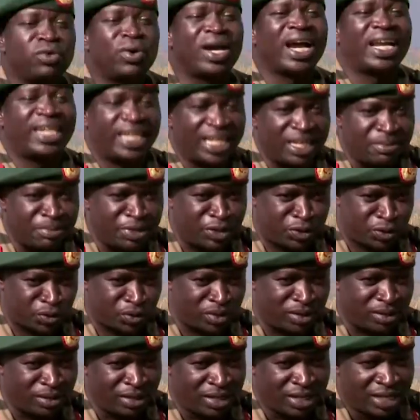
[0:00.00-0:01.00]
a Ugandan
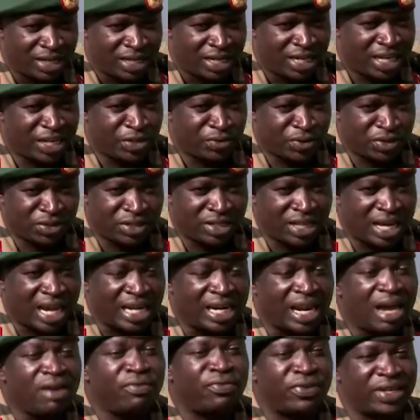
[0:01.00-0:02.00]
mission. It was
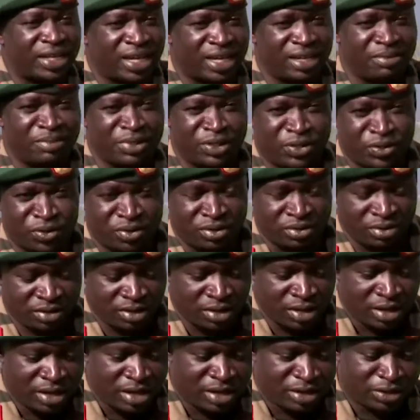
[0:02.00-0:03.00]
an African mission.
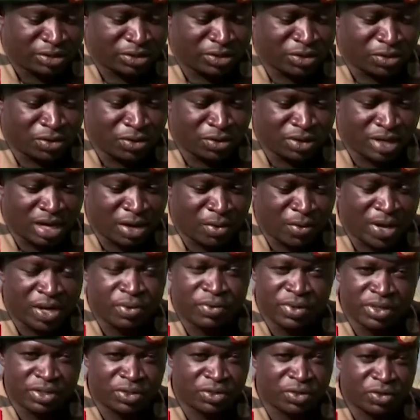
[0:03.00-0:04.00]
So now
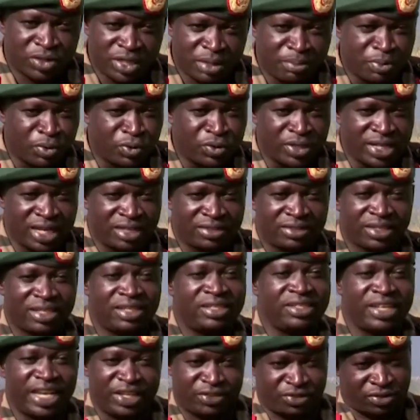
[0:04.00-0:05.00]
when we saw the Burundians,
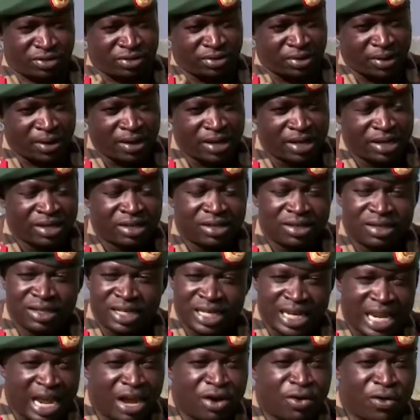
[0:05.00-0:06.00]
said, yes,
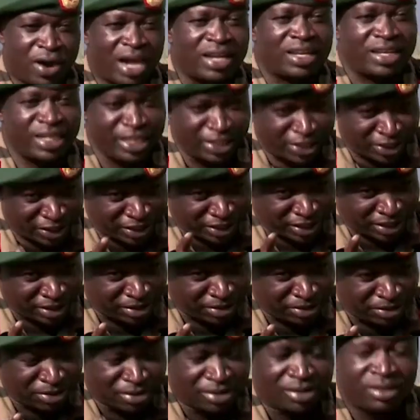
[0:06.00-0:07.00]
now at least
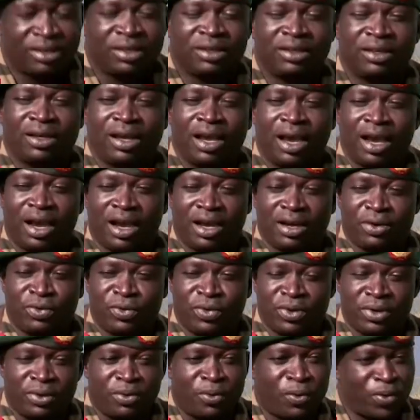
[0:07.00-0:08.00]

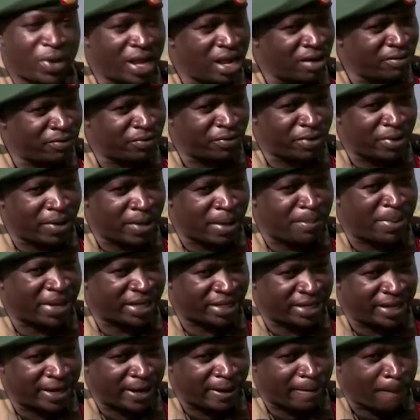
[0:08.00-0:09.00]
we have a
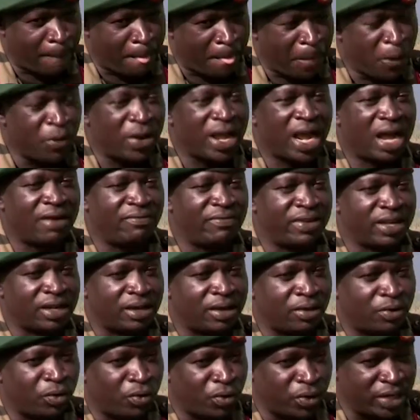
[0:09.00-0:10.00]
partner, we have
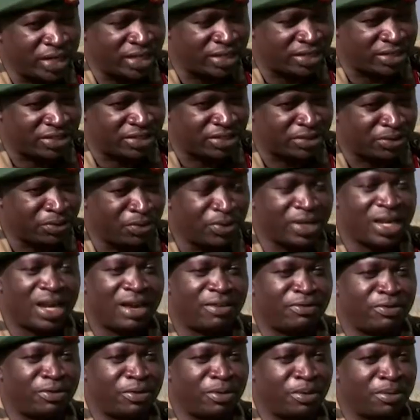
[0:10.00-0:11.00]
colleagues, we
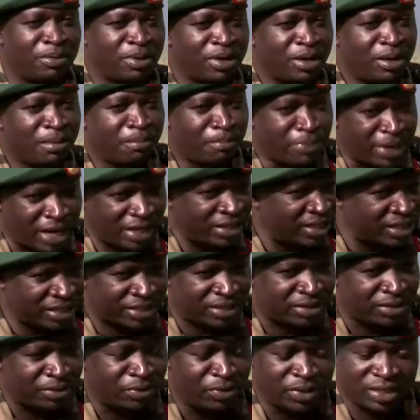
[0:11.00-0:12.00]
have
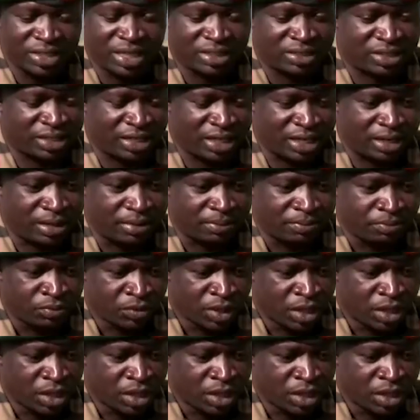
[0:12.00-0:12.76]
brothers with us here.